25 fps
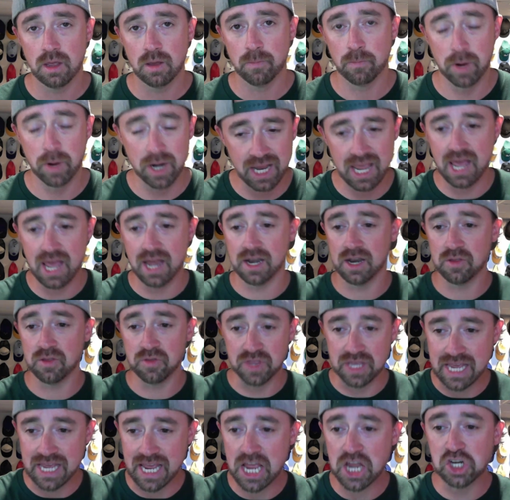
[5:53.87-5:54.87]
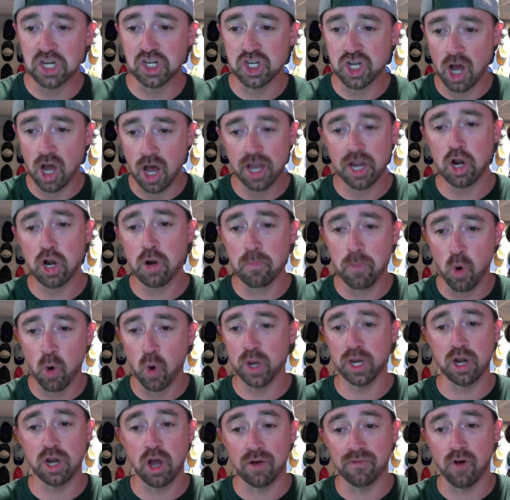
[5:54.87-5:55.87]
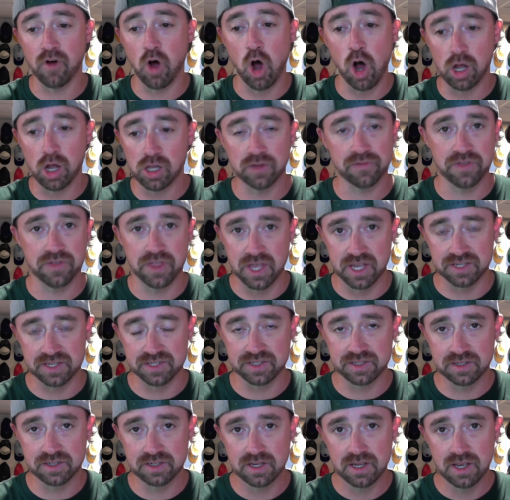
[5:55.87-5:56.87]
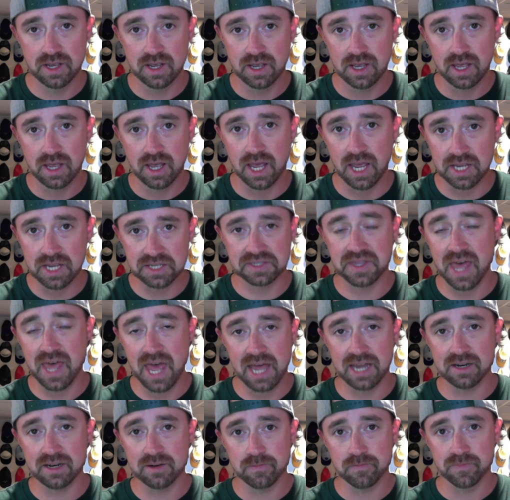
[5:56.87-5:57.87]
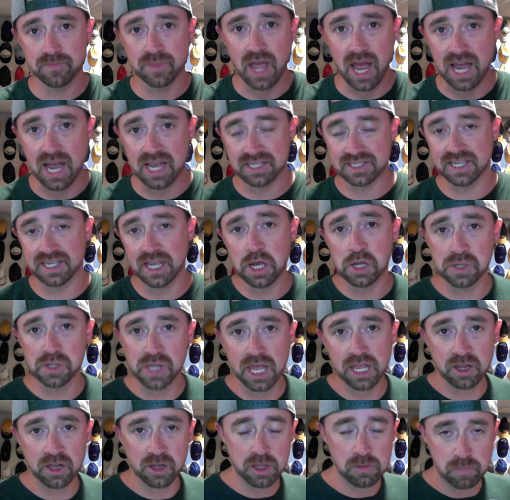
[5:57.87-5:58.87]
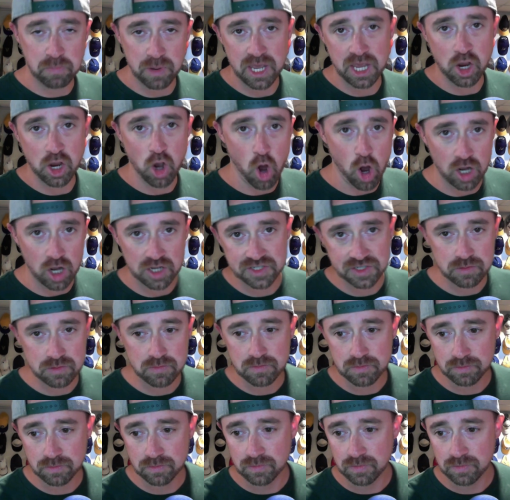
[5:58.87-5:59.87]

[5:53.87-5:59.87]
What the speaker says: But again, the entire point of all of this is that Isaiah Likely being awesome